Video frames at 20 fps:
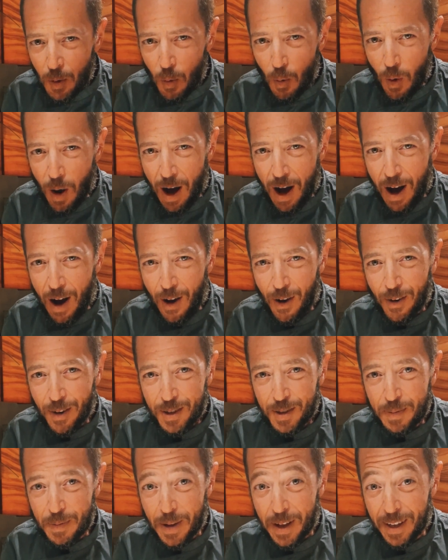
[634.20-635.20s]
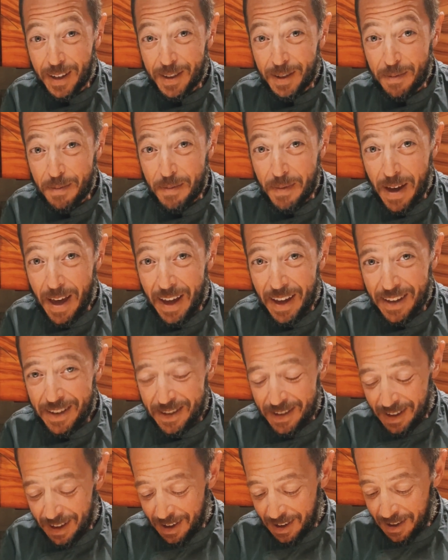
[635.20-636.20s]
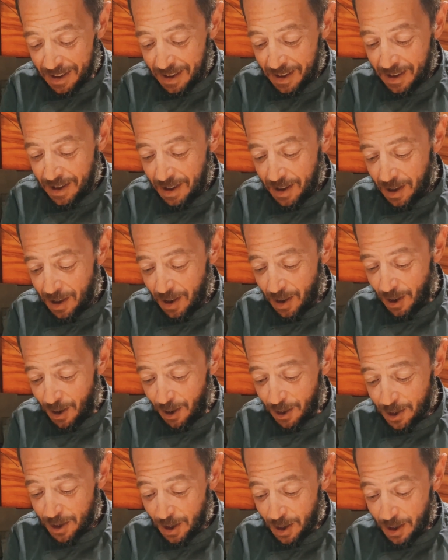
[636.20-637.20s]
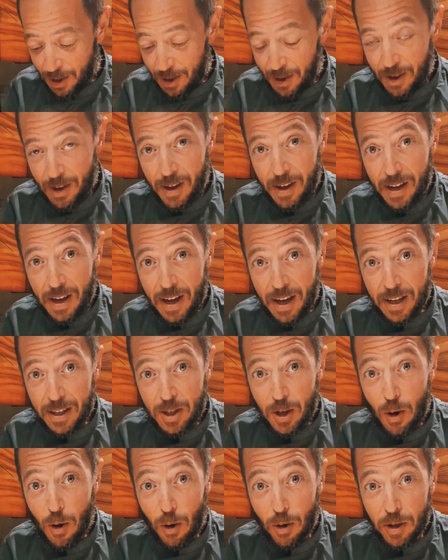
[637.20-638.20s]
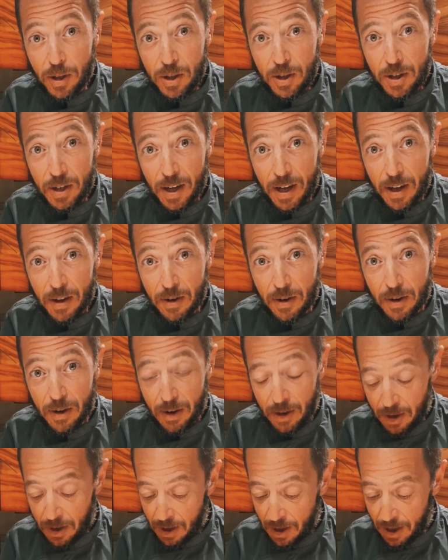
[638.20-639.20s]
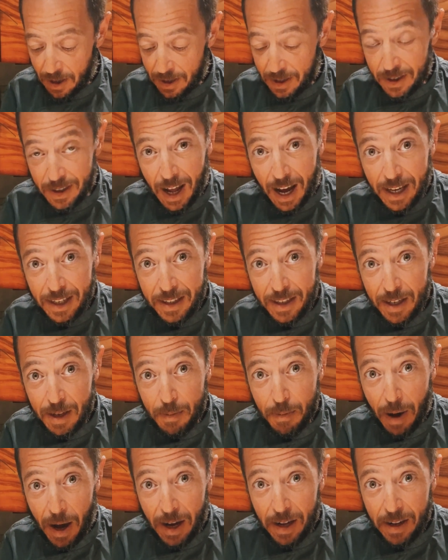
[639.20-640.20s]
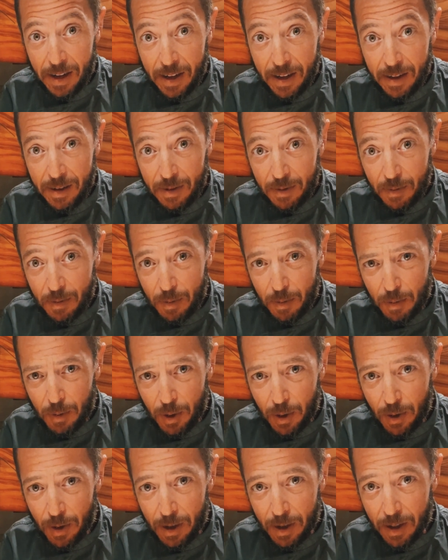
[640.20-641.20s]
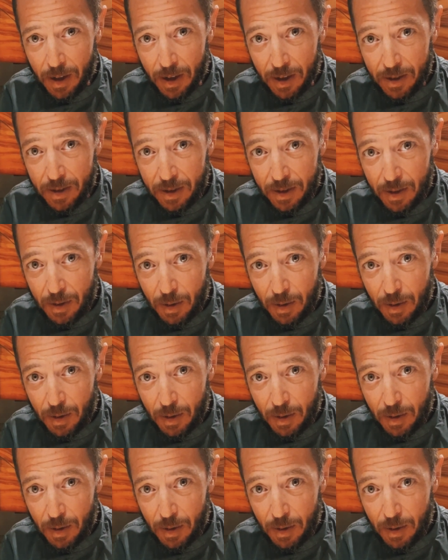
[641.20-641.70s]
wow, it smells amazing. Also, it's holding together. It's nicely binded. Look at this.